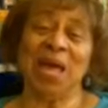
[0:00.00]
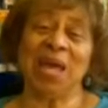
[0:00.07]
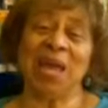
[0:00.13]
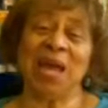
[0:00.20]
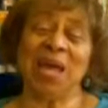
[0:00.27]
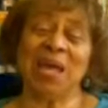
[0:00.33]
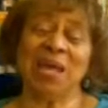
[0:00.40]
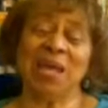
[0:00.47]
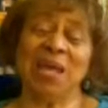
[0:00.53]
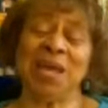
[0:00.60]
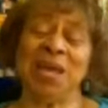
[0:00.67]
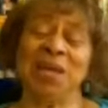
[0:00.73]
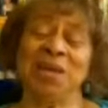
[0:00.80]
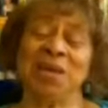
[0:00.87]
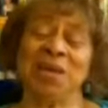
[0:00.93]
and I had
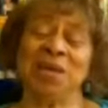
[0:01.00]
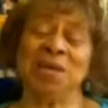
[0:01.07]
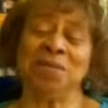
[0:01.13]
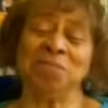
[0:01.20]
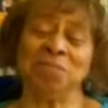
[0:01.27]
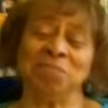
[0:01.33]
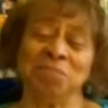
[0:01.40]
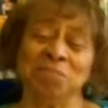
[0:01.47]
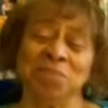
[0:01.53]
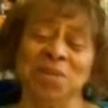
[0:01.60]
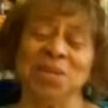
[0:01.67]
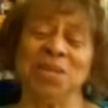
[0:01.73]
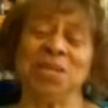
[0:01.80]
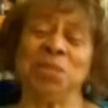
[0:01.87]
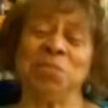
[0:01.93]
had a
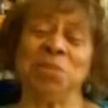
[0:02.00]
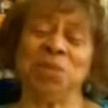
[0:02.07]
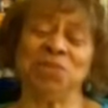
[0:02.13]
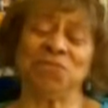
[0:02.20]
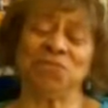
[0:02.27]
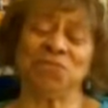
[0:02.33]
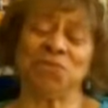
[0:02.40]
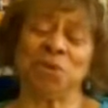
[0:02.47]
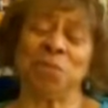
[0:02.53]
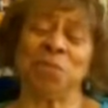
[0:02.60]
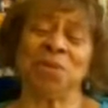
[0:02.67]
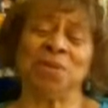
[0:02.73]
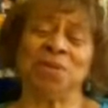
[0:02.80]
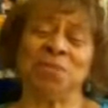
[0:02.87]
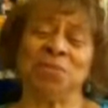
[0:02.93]
little bit of
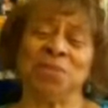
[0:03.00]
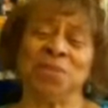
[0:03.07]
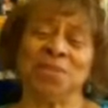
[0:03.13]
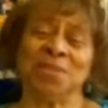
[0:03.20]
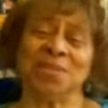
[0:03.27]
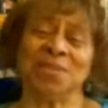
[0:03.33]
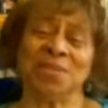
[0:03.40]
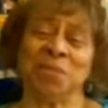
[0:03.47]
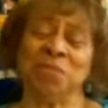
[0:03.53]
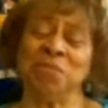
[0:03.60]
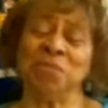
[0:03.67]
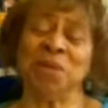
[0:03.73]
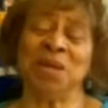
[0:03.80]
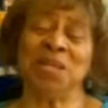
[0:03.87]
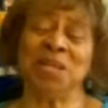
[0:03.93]
trouble with some
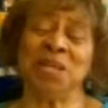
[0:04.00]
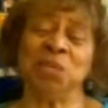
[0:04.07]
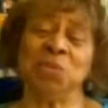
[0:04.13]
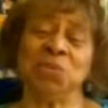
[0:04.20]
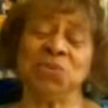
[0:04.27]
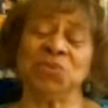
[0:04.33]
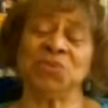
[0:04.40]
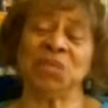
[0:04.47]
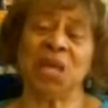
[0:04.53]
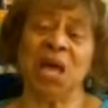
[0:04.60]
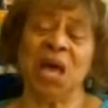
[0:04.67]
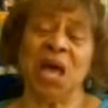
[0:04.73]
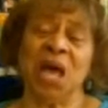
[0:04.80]
of my neighbors.